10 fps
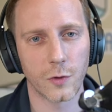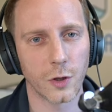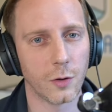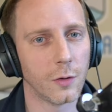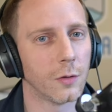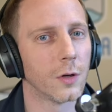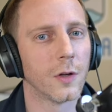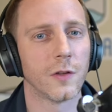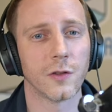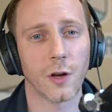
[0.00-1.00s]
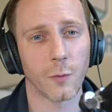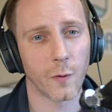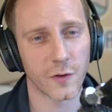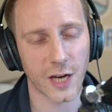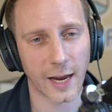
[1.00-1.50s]
do stuff
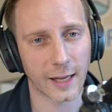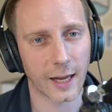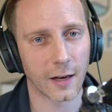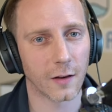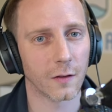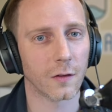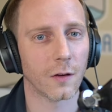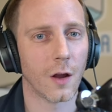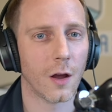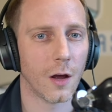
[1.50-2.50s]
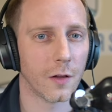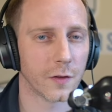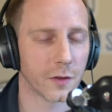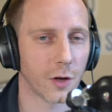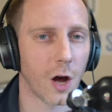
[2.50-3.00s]
with Jenkins, and
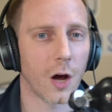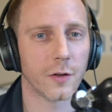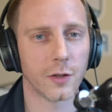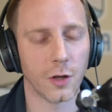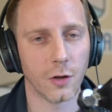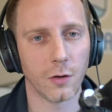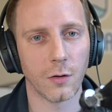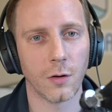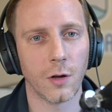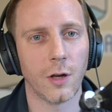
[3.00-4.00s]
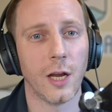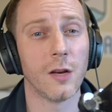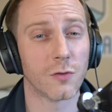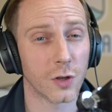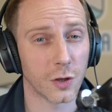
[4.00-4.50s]
start to
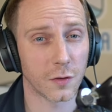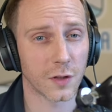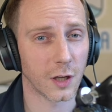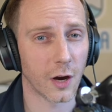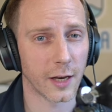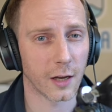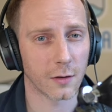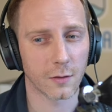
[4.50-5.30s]
introduce the idea.